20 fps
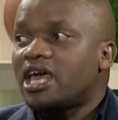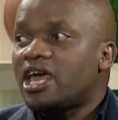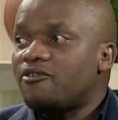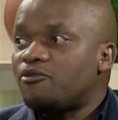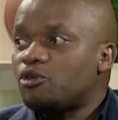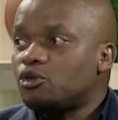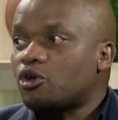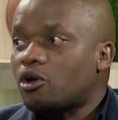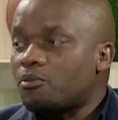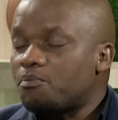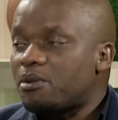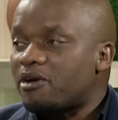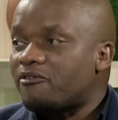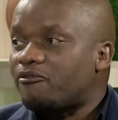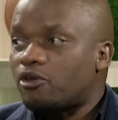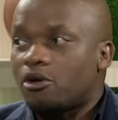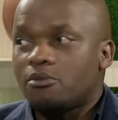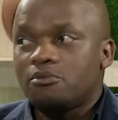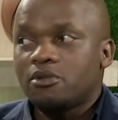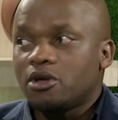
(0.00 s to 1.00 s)
If you don't
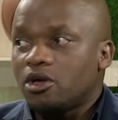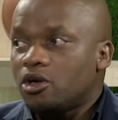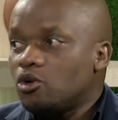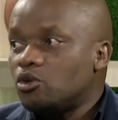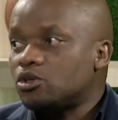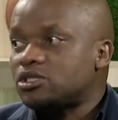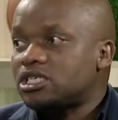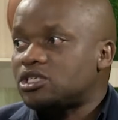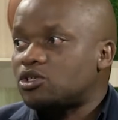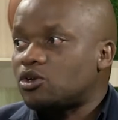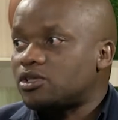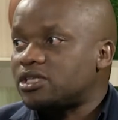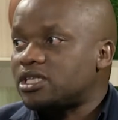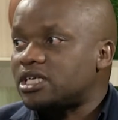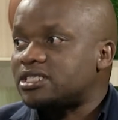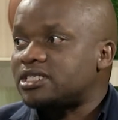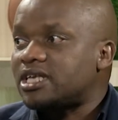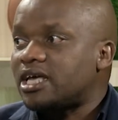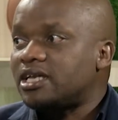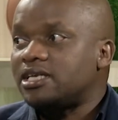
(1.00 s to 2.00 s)
perform, you sit on the
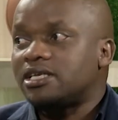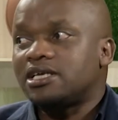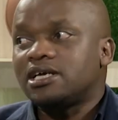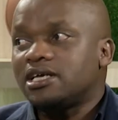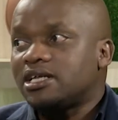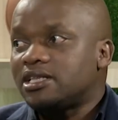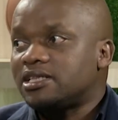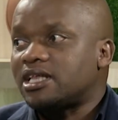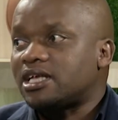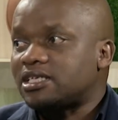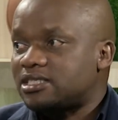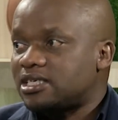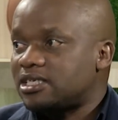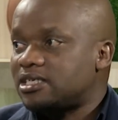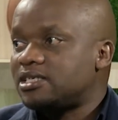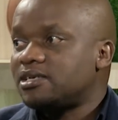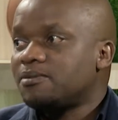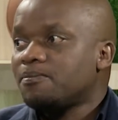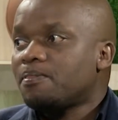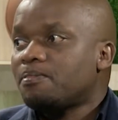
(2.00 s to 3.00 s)
stand. That's
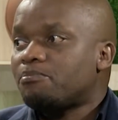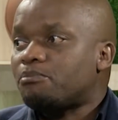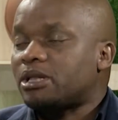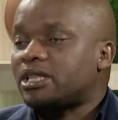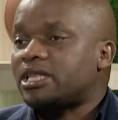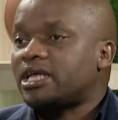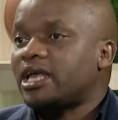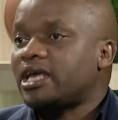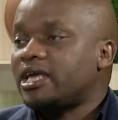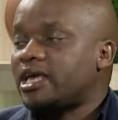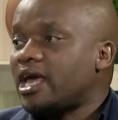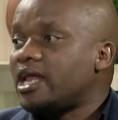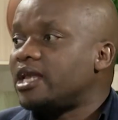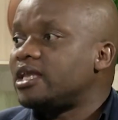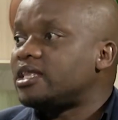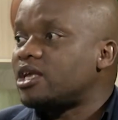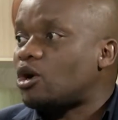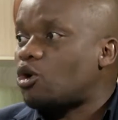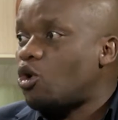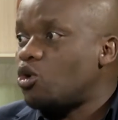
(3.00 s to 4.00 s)
it. But then again,
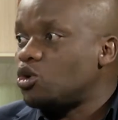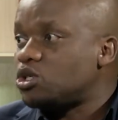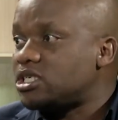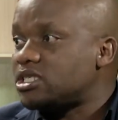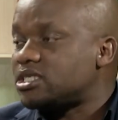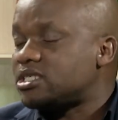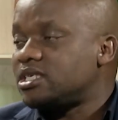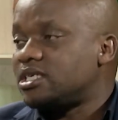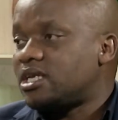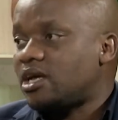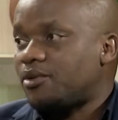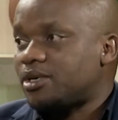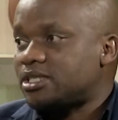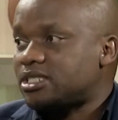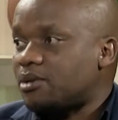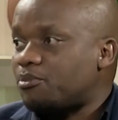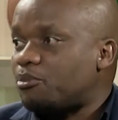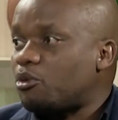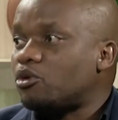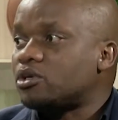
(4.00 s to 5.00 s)
the coaches need our
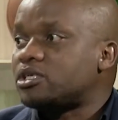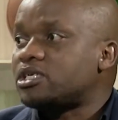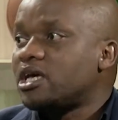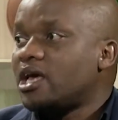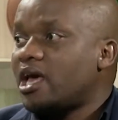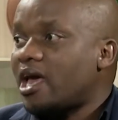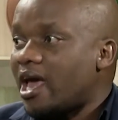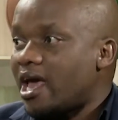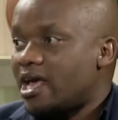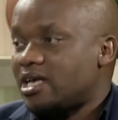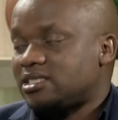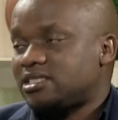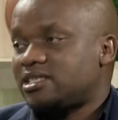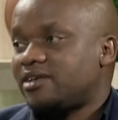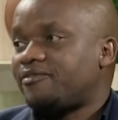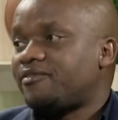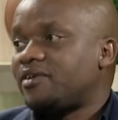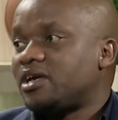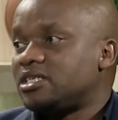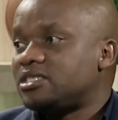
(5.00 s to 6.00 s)
support as the
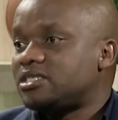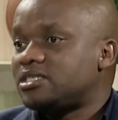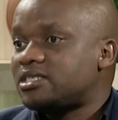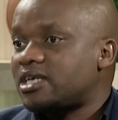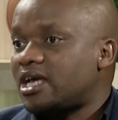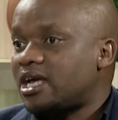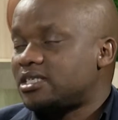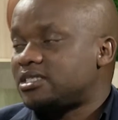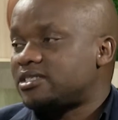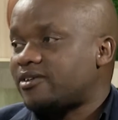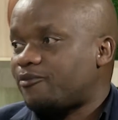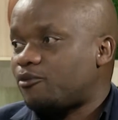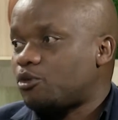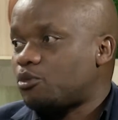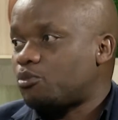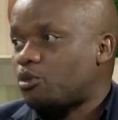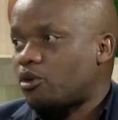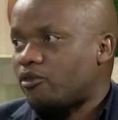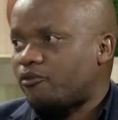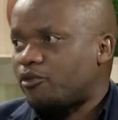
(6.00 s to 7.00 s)
fans, as the
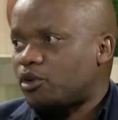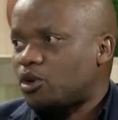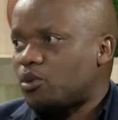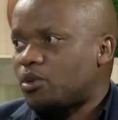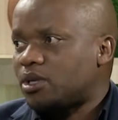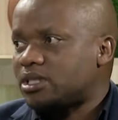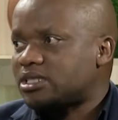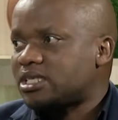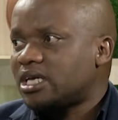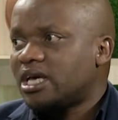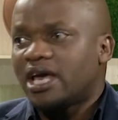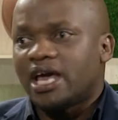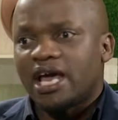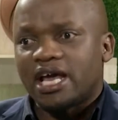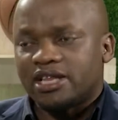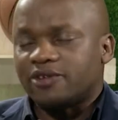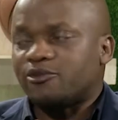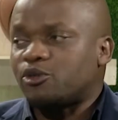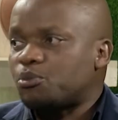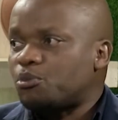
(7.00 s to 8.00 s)
football followers,
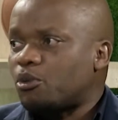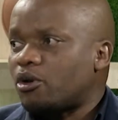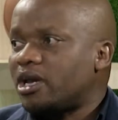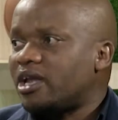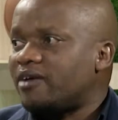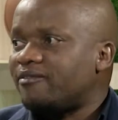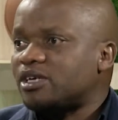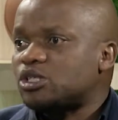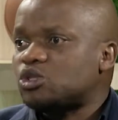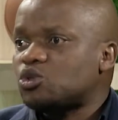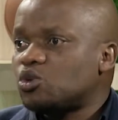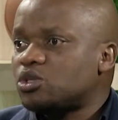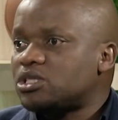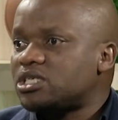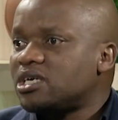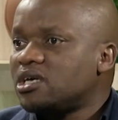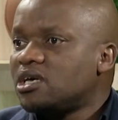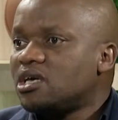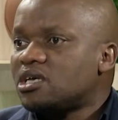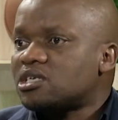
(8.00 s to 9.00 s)
and the football lovers,
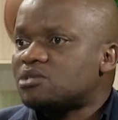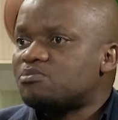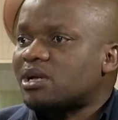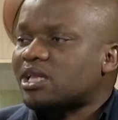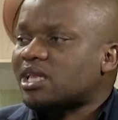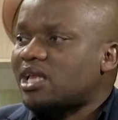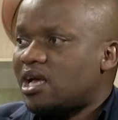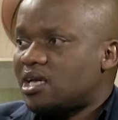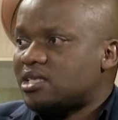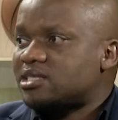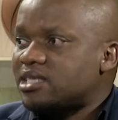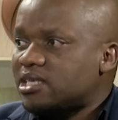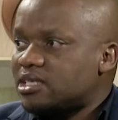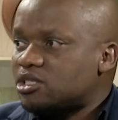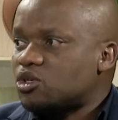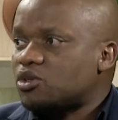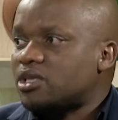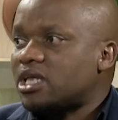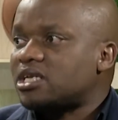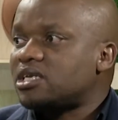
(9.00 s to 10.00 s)

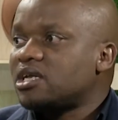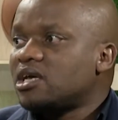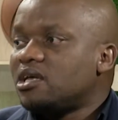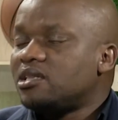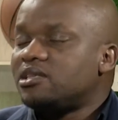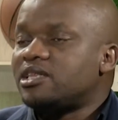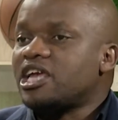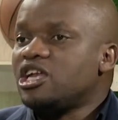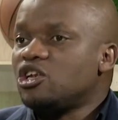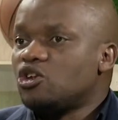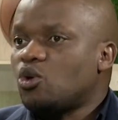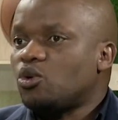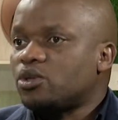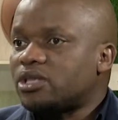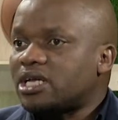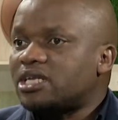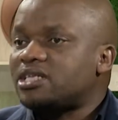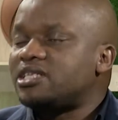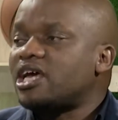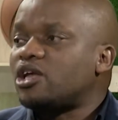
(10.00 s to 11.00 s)
so that they know
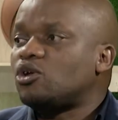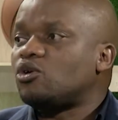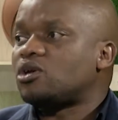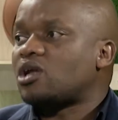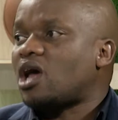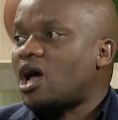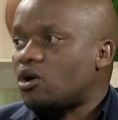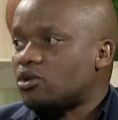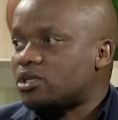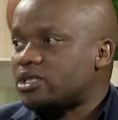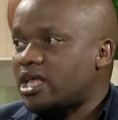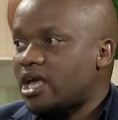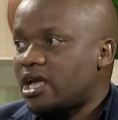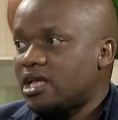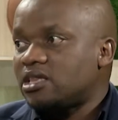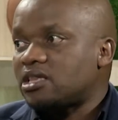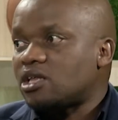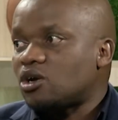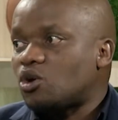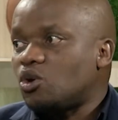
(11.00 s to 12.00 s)
that they're not out there
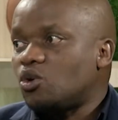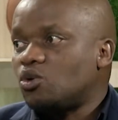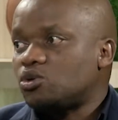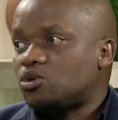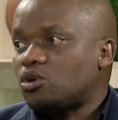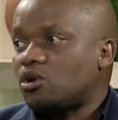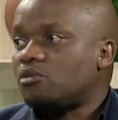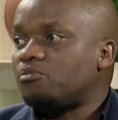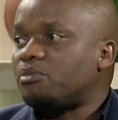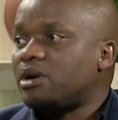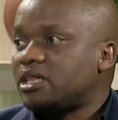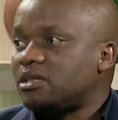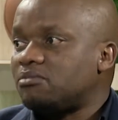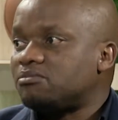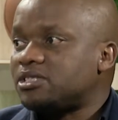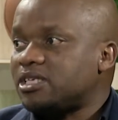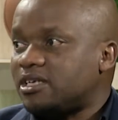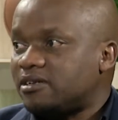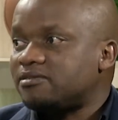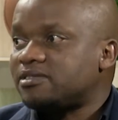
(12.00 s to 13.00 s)
in the cold all by
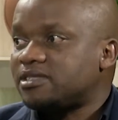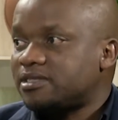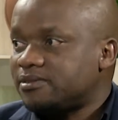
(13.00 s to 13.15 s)
themselves.